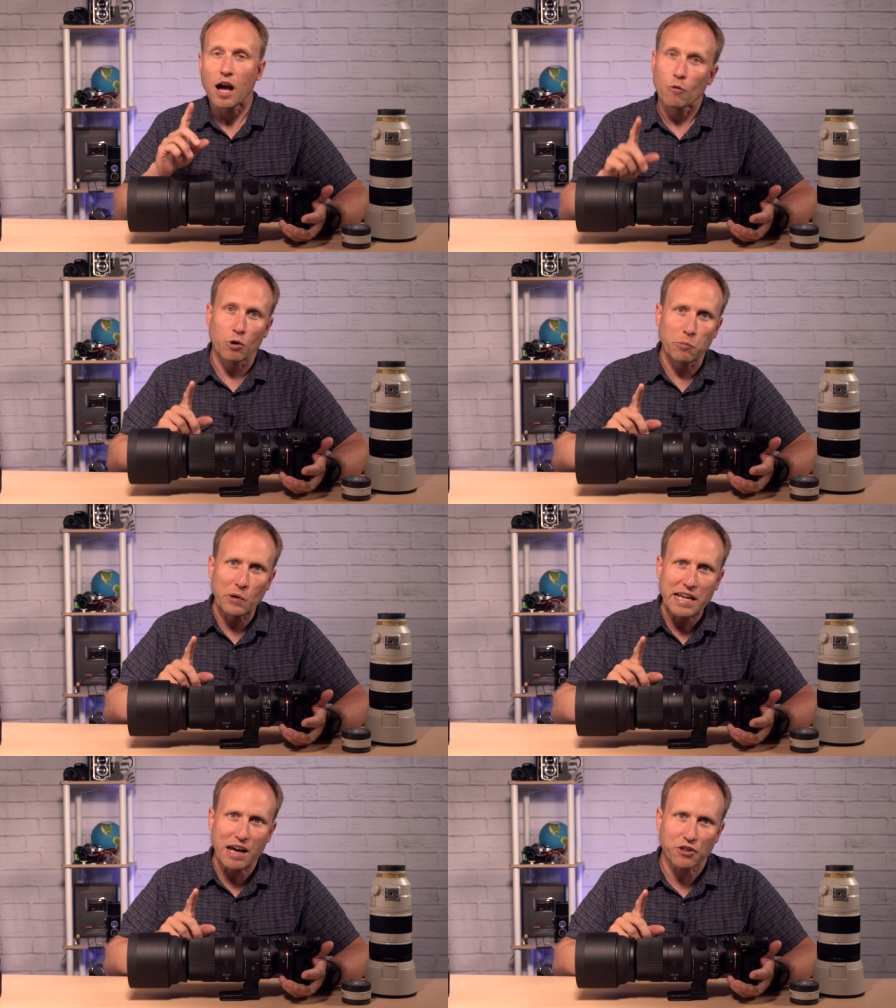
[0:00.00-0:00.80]
I will
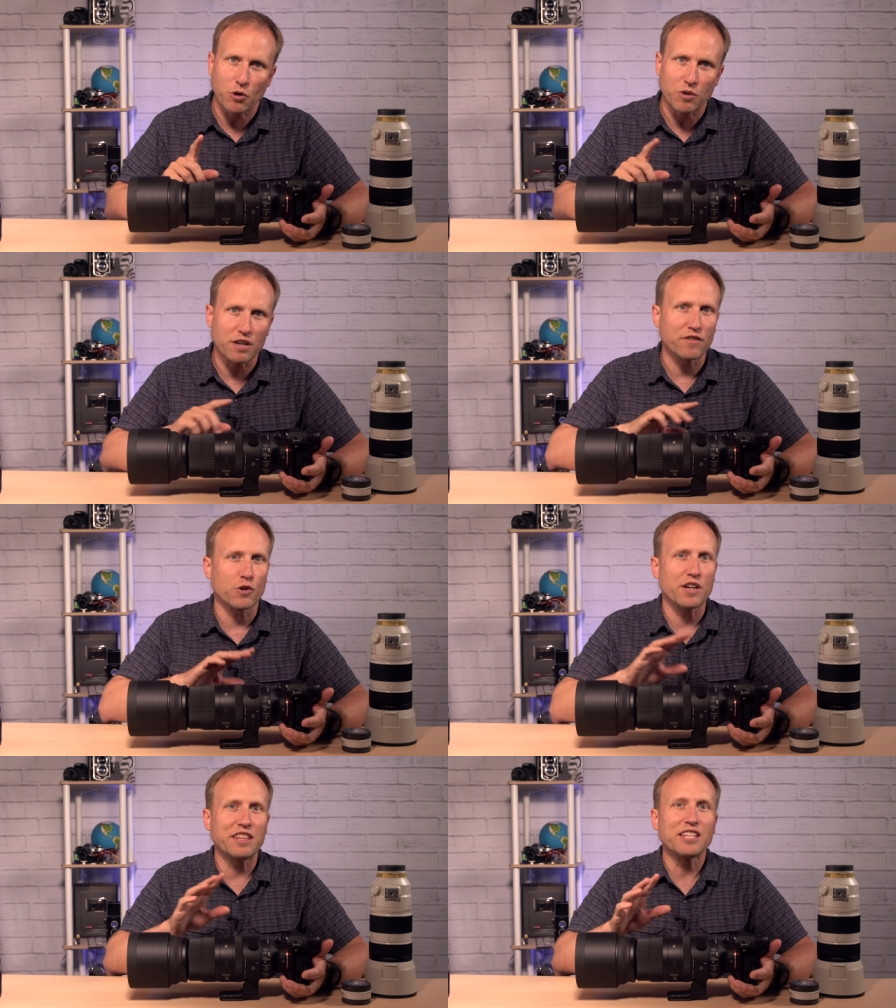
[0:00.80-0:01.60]
point out though that if
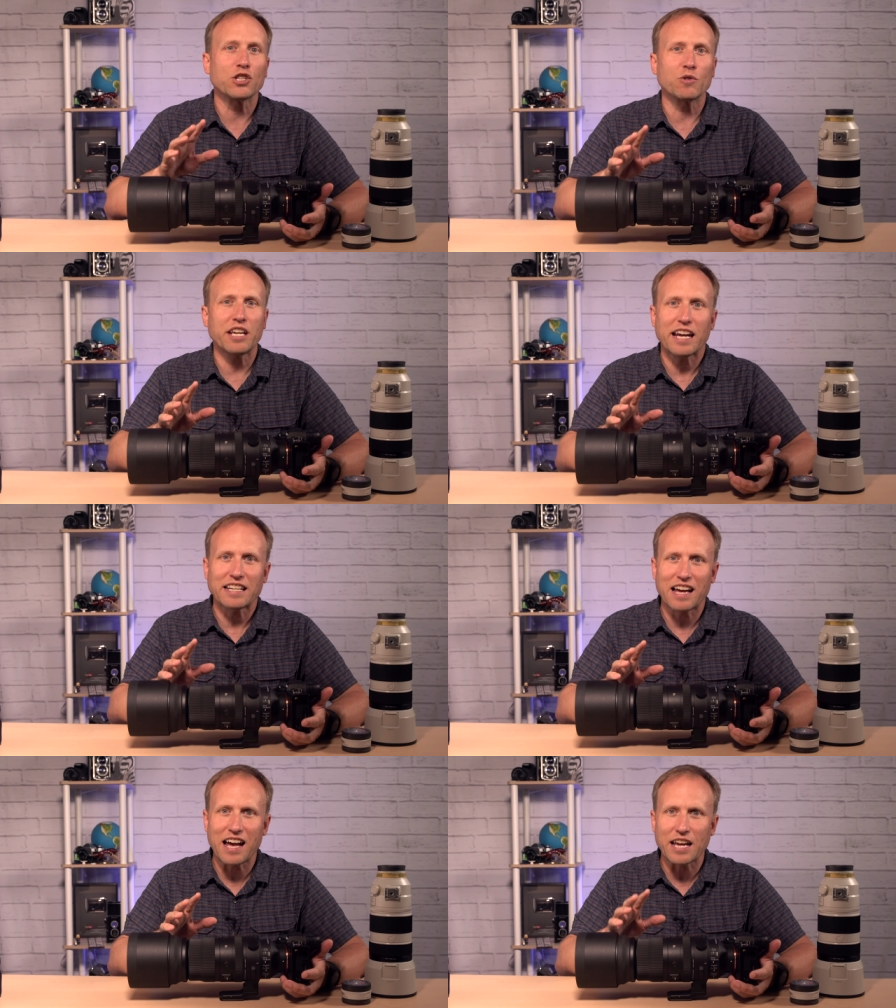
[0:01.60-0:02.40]
you're in the Sony A
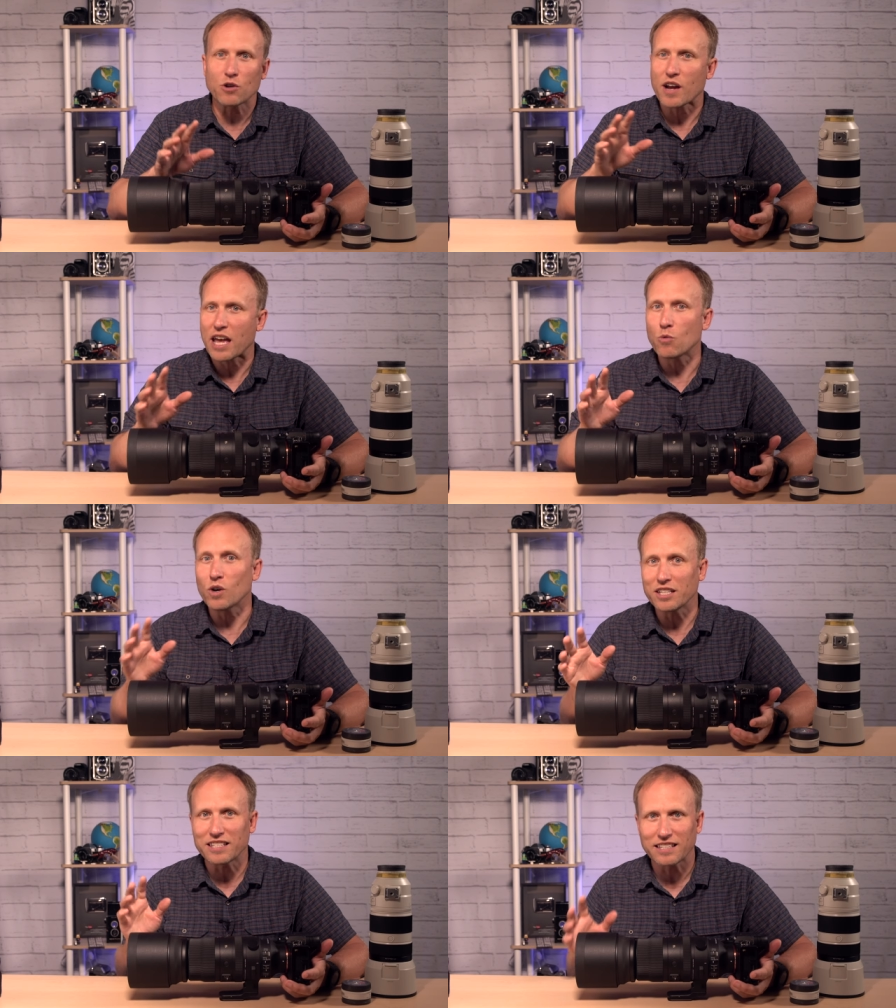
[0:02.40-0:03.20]
nine or A
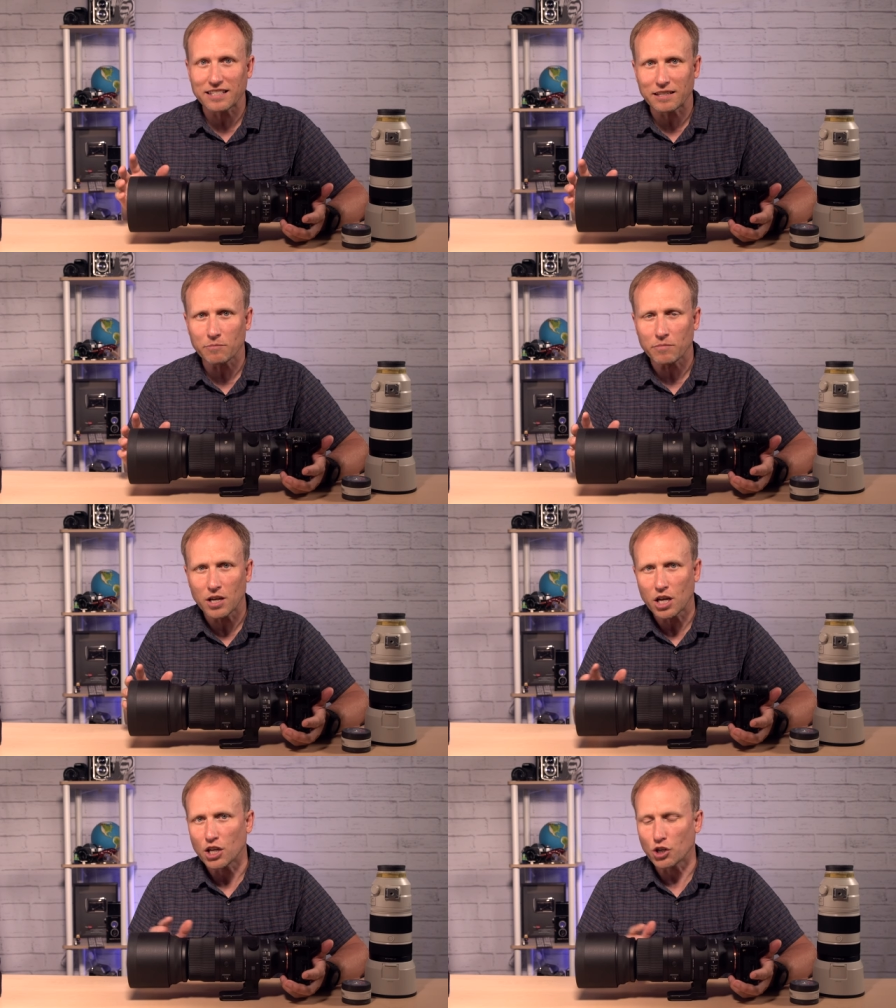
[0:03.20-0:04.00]
one system,
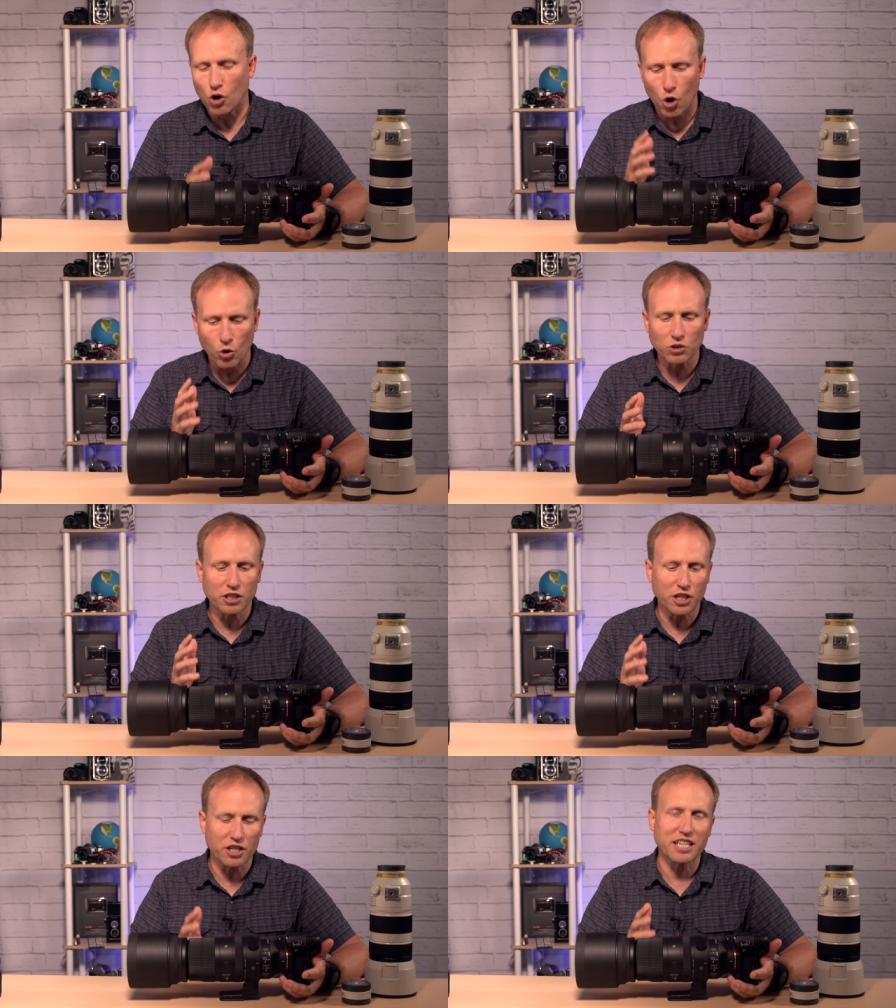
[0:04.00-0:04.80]
you're
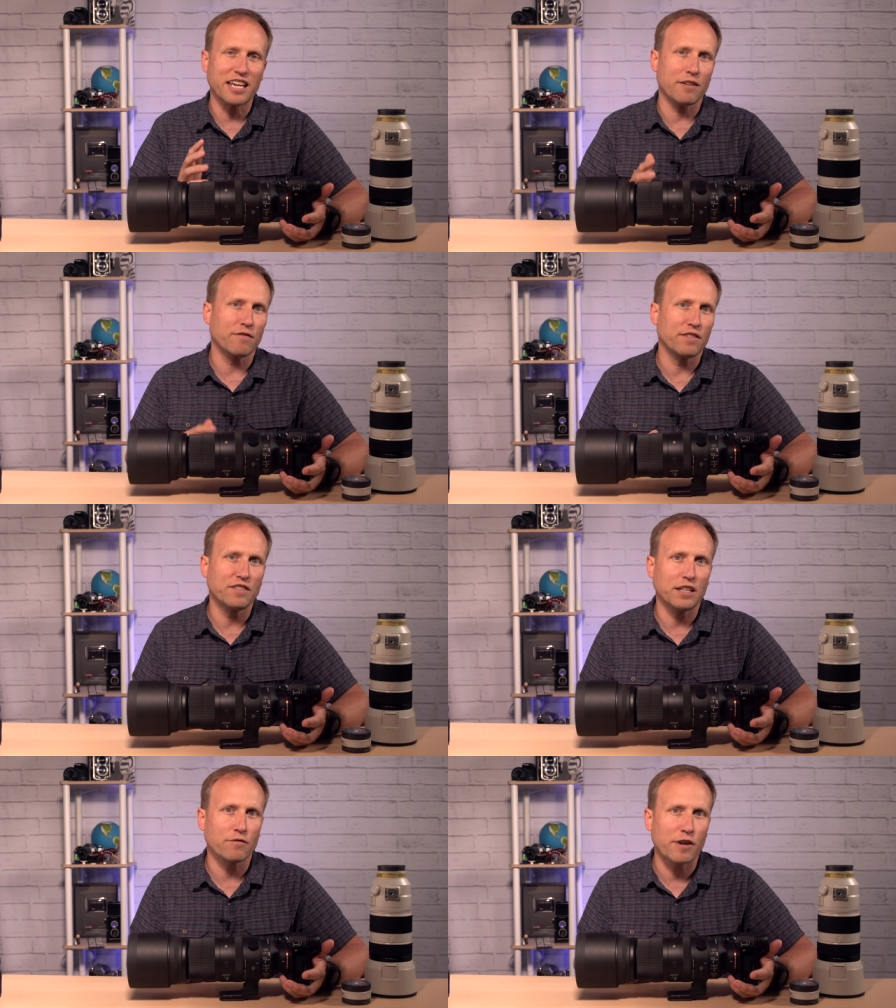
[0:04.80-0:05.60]
only going to get
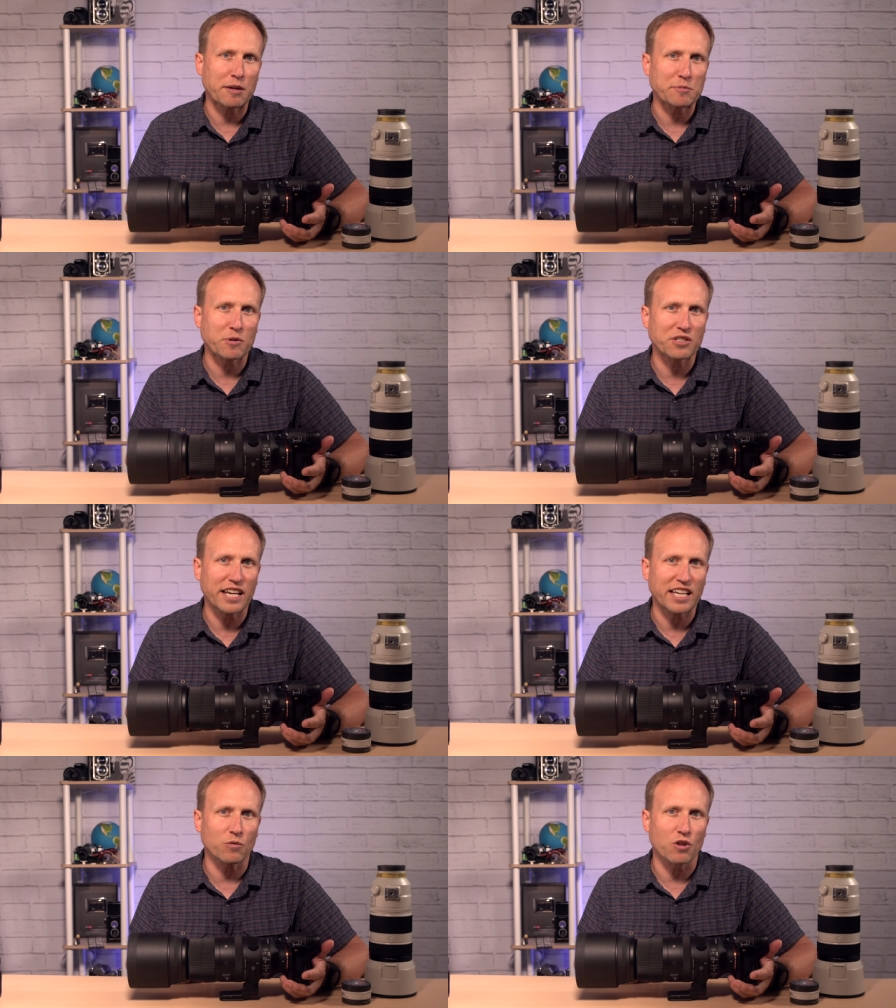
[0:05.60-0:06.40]
fifteen frames per
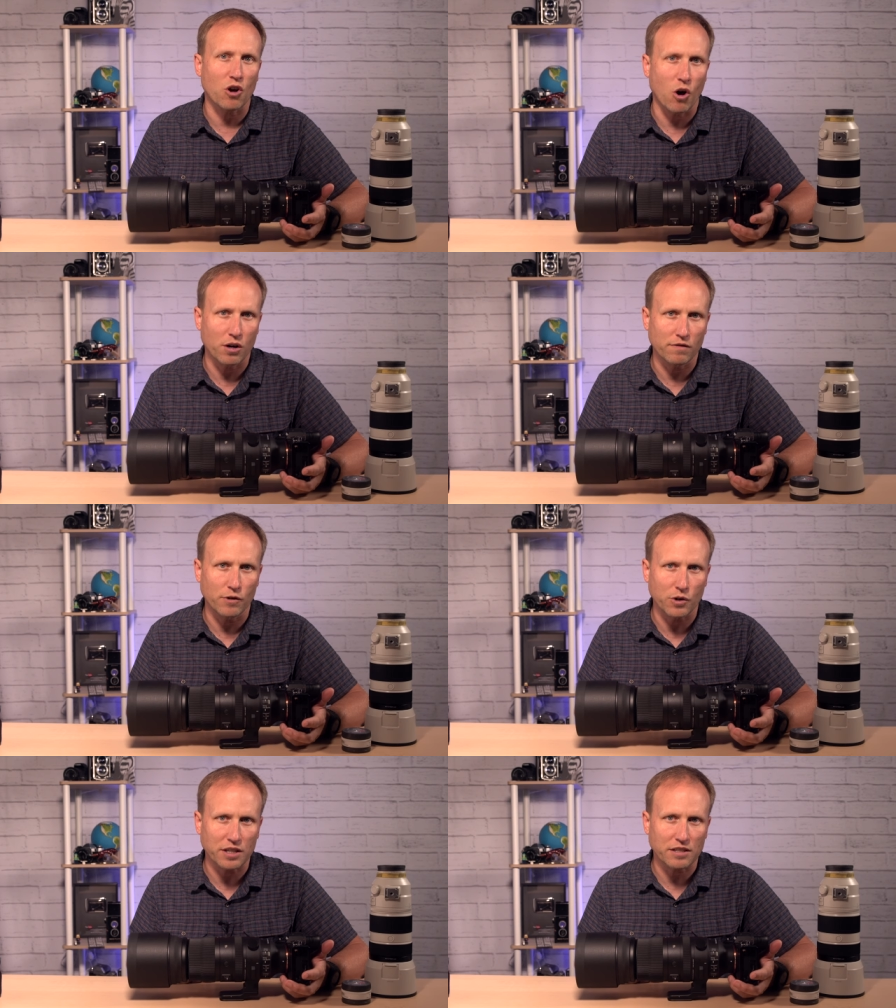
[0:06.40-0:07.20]
second with
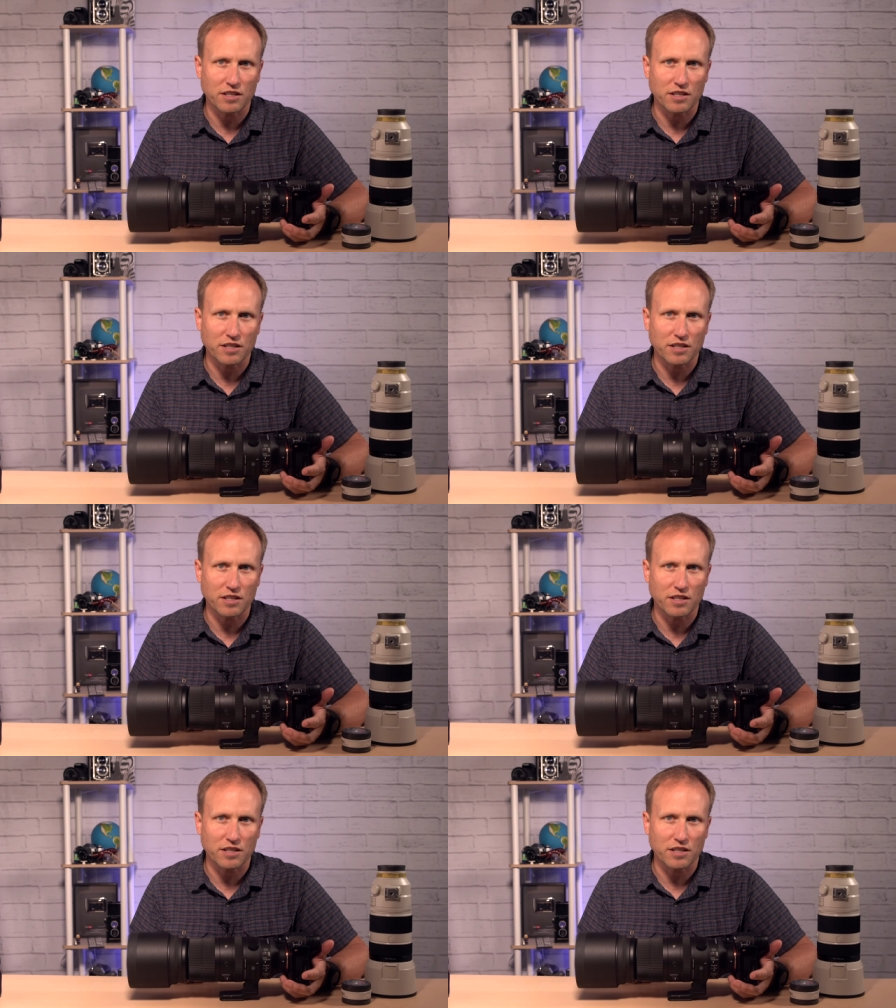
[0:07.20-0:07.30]
autofocus.